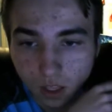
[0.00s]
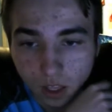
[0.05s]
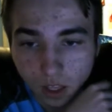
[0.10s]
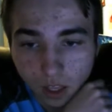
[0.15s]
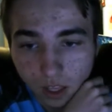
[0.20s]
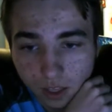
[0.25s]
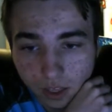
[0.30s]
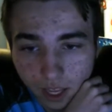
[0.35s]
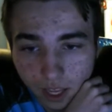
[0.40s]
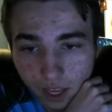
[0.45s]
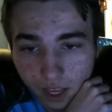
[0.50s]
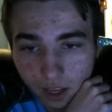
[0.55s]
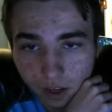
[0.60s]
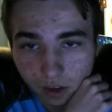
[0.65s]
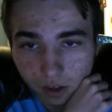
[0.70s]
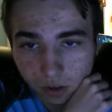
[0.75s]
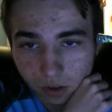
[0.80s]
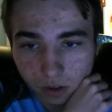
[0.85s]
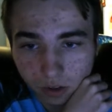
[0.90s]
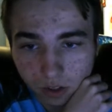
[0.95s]
And
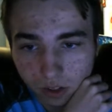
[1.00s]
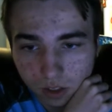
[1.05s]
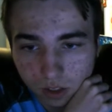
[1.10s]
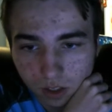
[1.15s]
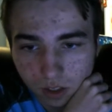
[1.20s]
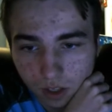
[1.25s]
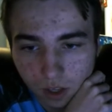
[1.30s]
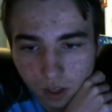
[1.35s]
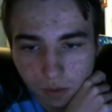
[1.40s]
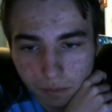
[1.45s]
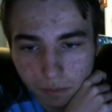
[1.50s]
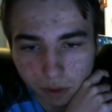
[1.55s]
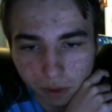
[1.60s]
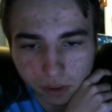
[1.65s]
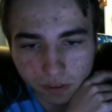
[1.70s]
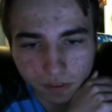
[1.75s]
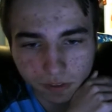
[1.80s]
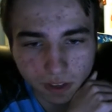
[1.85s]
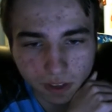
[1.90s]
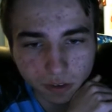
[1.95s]
now, both
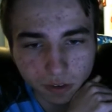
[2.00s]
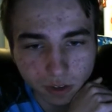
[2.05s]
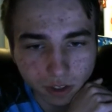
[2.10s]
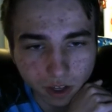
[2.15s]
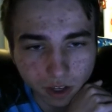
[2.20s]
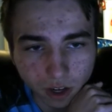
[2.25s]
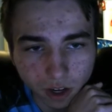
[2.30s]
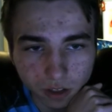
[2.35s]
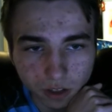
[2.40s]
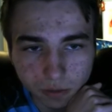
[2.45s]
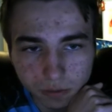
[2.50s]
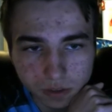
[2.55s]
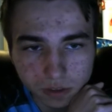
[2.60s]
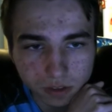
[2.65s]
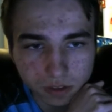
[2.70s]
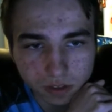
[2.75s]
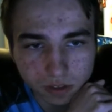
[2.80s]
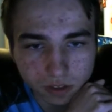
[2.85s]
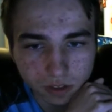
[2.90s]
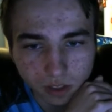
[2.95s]
of our
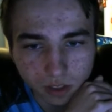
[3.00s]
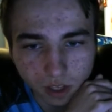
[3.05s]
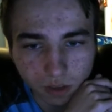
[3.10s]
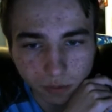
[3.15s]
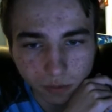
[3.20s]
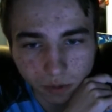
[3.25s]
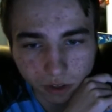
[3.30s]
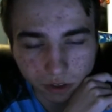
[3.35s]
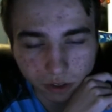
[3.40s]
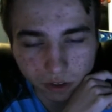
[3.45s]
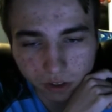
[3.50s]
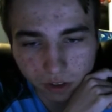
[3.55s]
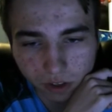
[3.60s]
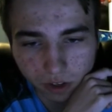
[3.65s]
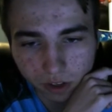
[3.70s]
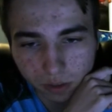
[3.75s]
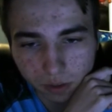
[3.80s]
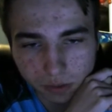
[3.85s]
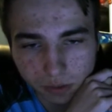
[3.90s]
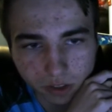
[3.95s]
columns, our rearguard
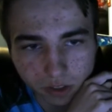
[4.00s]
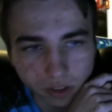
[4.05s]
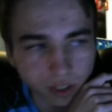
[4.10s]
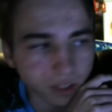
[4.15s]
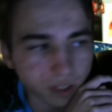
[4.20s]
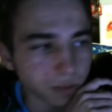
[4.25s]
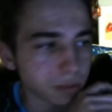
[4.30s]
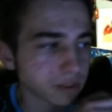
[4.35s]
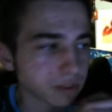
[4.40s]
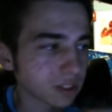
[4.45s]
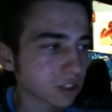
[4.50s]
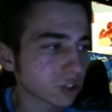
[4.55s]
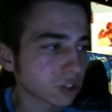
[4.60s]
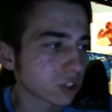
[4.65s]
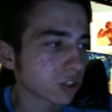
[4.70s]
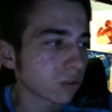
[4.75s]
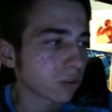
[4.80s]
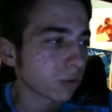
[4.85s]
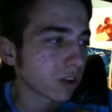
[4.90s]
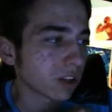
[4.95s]
columns, are in a position
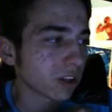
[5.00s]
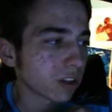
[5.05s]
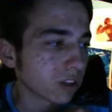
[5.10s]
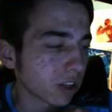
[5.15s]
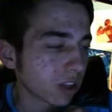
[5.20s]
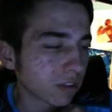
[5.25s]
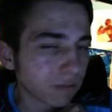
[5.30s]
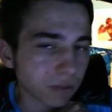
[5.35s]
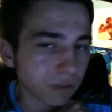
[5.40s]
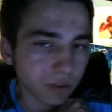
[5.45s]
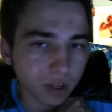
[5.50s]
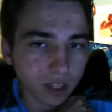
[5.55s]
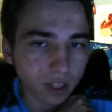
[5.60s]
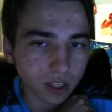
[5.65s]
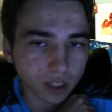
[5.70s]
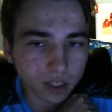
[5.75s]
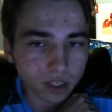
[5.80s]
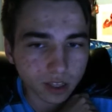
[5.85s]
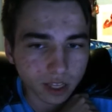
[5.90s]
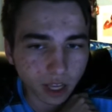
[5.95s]
to where if
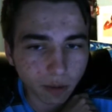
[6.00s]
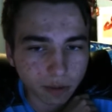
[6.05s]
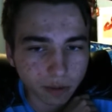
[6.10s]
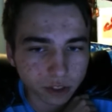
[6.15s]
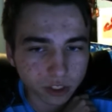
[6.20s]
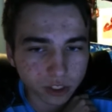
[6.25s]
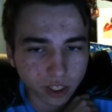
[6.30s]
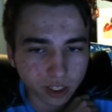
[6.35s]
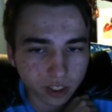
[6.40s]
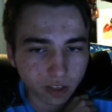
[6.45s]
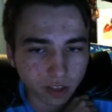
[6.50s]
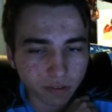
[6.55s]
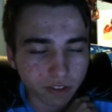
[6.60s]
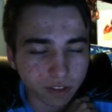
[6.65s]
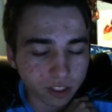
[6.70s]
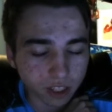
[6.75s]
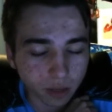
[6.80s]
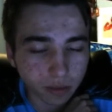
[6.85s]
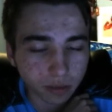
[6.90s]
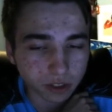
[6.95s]
he damage
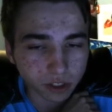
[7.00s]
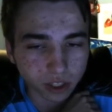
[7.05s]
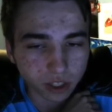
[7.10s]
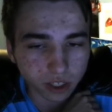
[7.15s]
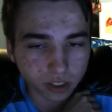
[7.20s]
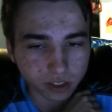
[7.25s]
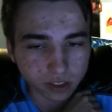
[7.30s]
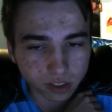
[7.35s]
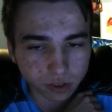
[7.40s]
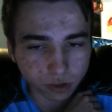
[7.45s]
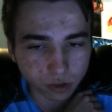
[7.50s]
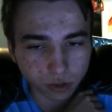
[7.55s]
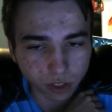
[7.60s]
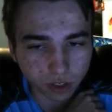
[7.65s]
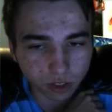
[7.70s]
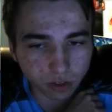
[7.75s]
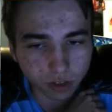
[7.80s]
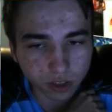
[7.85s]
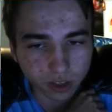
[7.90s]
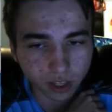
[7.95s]
checks the
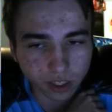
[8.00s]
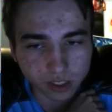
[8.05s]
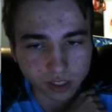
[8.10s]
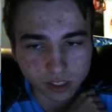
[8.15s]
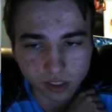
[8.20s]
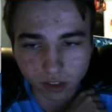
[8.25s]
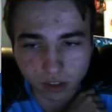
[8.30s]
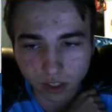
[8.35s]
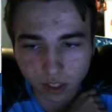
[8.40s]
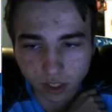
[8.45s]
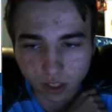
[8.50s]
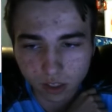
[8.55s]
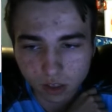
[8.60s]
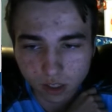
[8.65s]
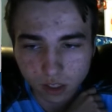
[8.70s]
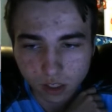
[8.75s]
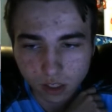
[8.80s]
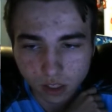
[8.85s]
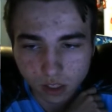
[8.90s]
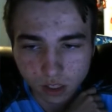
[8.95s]
trigger, they can still hit.
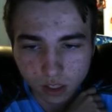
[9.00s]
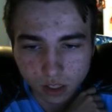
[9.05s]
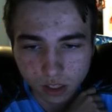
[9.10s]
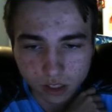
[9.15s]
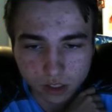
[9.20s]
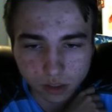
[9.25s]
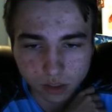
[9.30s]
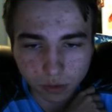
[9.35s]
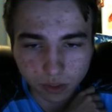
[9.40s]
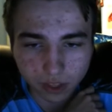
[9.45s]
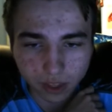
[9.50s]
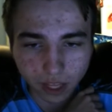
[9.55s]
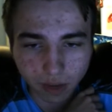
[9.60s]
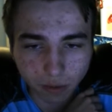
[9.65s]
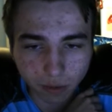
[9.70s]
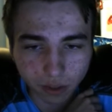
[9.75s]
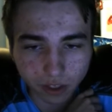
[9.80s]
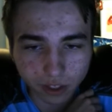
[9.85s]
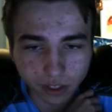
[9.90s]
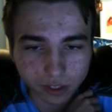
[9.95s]
So with that,
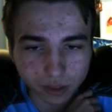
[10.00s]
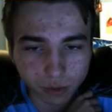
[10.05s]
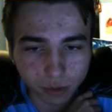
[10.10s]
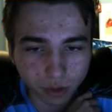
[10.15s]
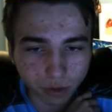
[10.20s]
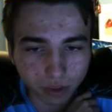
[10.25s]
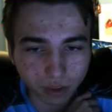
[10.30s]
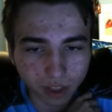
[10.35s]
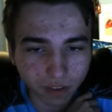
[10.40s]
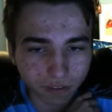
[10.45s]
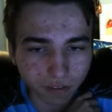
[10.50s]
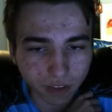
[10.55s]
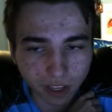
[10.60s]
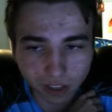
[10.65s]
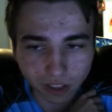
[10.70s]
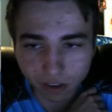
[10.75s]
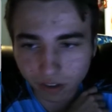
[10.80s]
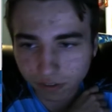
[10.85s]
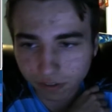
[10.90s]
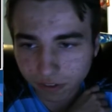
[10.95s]
we're gonna swing with our
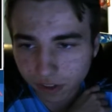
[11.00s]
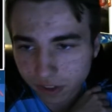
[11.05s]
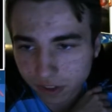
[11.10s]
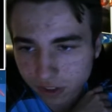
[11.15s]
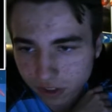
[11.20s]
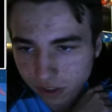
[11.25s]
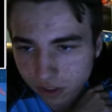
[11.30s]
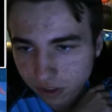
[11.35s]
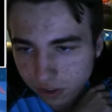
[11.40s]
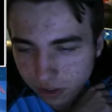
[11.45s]
Vanguard first.